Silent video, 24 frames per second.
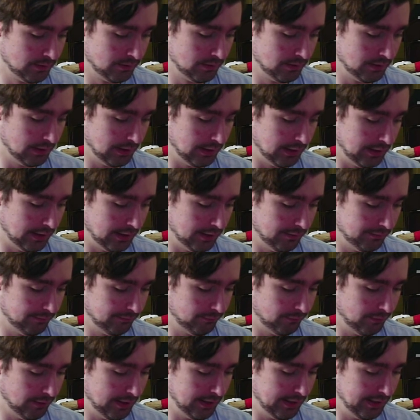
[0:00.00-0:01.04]
Uh,
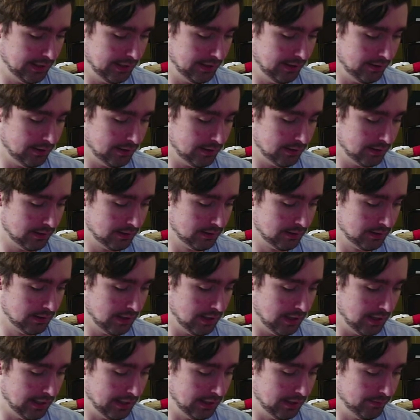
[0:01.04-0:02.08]
Freddie
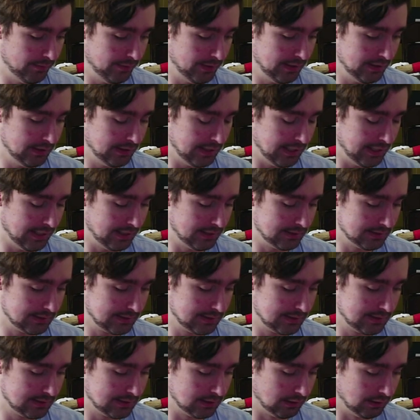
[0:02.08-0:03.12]
Heineman
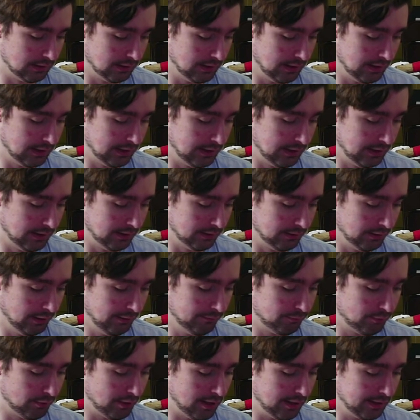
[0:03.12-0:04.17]
asks, uh, "Love
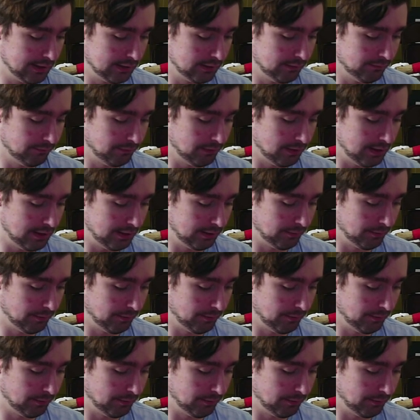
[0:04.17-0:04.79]
Brock and the flock.